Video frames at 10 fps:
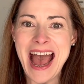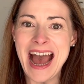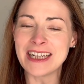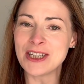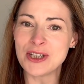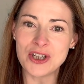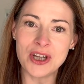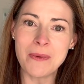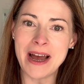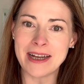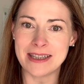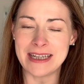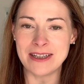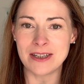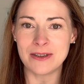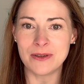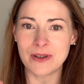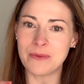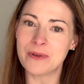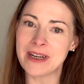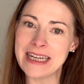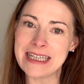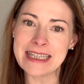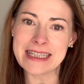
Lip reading: and 2 accidental coordinating